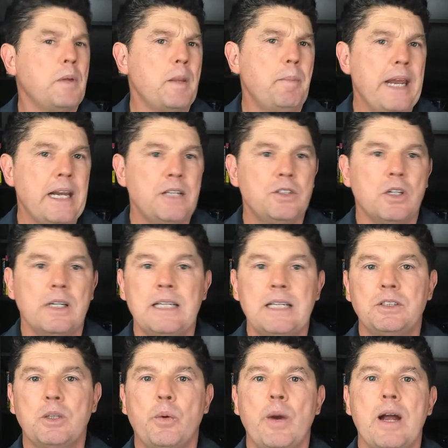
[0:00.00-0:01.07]
the page on
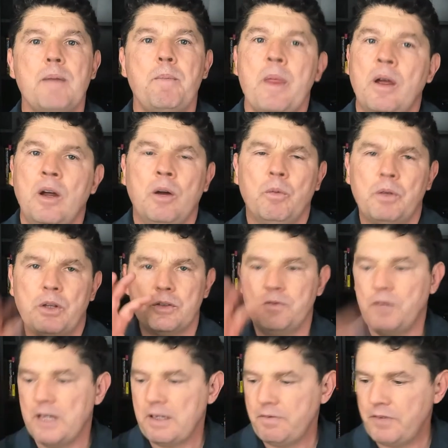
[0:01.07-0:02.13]
Instagram with those
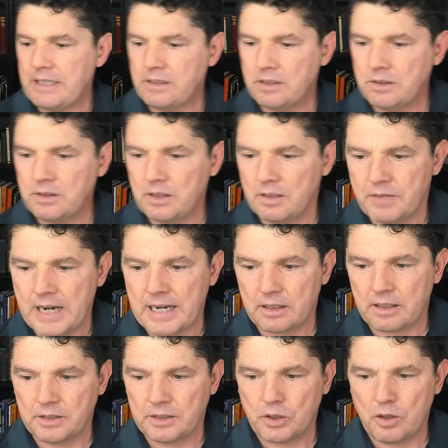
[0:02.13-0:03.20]
funny faces? In fact,
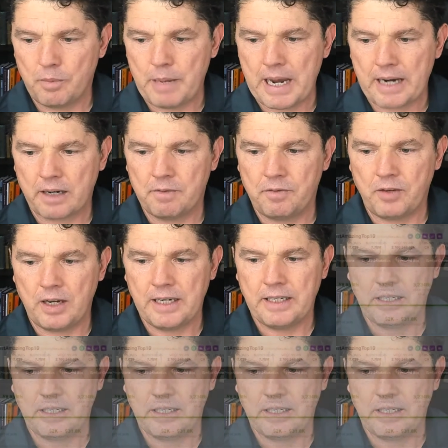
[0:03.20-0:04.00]
let's go back and find